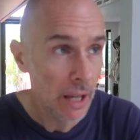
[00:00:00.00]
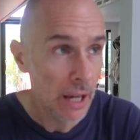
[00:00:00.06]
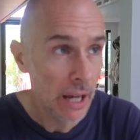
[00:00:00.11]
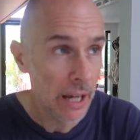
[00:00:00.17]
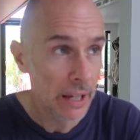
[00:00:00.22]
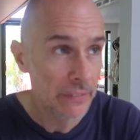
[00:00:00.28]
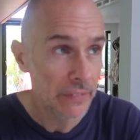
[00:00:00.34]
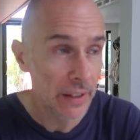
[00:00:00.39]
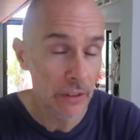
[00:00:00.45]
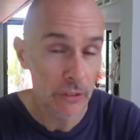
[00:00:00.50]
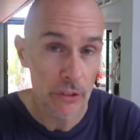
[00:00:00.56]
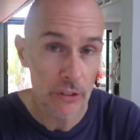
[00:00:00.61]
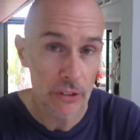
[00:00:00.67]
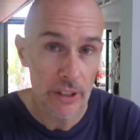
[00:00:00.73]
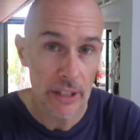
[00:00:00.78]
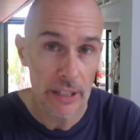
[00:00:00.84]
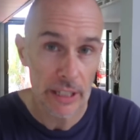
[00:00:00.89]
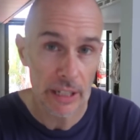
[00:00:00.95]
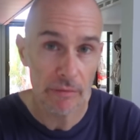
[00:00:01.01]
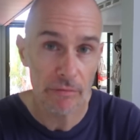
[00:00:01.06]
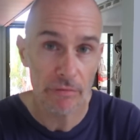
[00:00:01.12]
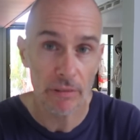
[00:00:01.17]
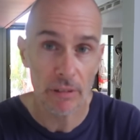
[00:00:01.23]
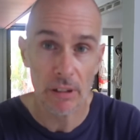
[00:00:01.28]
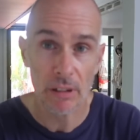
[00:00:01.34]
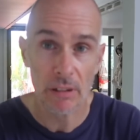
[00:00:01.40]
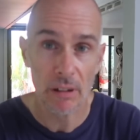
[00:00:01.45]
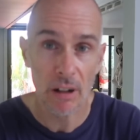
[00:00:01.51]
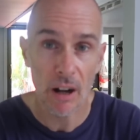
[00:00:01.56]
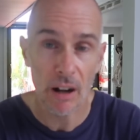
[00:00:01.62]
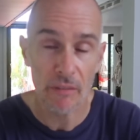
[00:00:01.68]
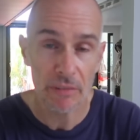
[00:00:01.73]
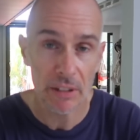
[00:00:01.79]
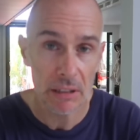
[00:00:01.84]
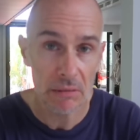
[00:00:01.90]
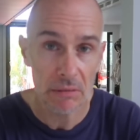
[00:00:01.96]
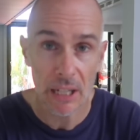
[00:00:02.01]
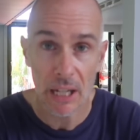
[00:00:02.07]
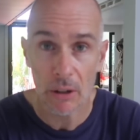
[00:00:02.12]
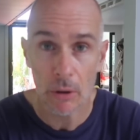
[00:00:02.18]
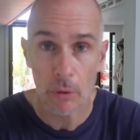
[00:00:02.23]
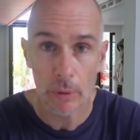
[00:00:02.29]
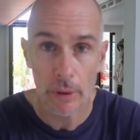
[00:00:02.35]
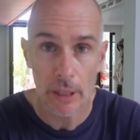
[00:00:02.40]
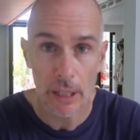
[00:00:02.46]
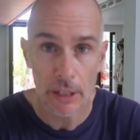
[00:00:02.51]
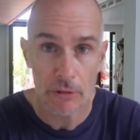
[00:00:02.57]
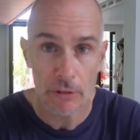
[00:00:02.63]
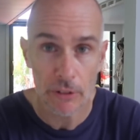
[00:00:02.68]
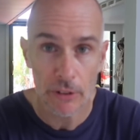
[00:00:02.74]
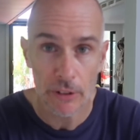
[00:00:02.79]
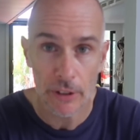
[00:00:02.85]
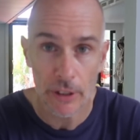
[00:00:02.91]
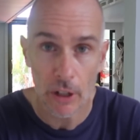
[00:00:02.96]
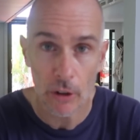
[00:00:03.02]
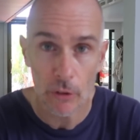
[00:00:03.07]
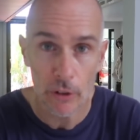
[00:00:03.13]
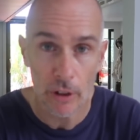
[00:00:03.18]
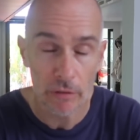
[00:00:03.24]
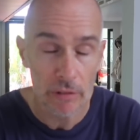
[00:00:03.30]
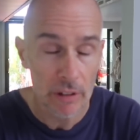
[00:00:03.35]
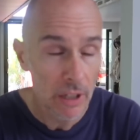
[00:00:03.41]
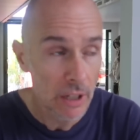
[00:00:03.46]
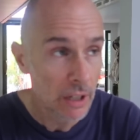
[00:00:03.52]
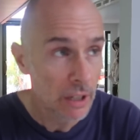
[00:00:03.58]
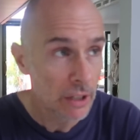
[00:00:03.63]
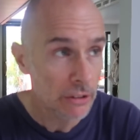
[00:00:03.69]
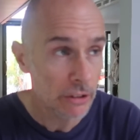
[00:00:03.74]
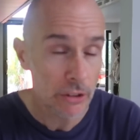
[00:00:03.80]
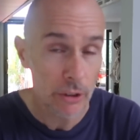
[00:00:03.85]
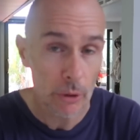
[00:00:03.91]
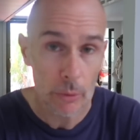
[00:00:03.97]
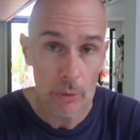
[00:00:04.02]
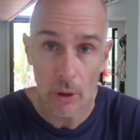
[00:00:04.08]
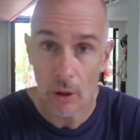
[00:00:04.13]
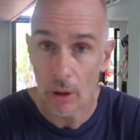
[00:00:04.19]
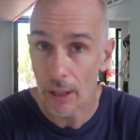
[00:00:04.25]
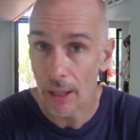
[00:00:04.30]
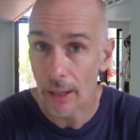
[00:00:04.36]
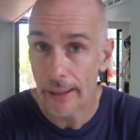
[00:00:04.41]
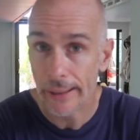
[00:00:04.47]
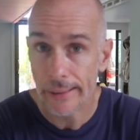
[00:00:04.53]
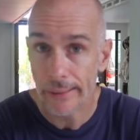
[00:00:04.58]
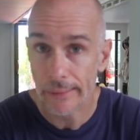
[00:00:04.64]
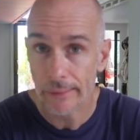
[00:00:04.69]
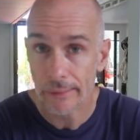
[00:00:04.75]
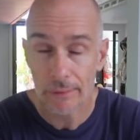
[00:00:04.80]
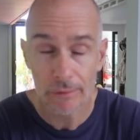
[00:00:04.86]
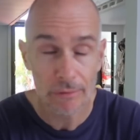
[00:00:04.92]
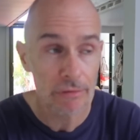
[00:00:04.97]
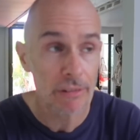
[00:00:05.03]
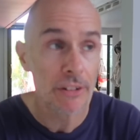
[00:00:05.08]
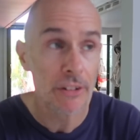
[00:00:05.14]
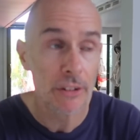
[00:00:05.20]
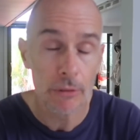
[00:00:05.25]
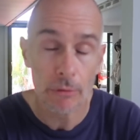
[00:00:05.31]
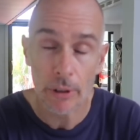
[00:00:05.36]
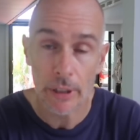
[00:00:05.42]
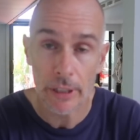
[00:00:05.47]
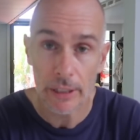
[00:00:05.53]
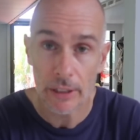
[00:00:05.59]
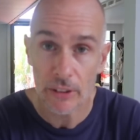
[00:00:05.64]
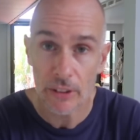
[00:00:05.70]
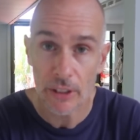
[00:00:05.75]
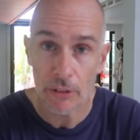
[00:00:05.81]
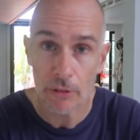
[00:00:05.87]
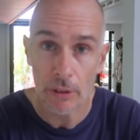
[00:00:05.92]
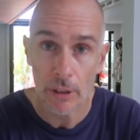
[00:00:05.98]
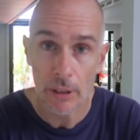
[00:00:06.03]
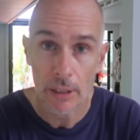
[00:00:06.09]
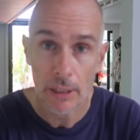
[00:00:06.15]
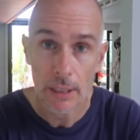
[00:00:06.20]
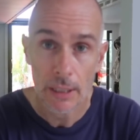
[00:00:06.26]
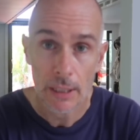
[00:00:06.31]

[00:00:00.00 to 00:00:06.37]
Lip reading: and that'll just kick in for half an hour when the electricity goes off, just so we've got a light and fridges running, etc.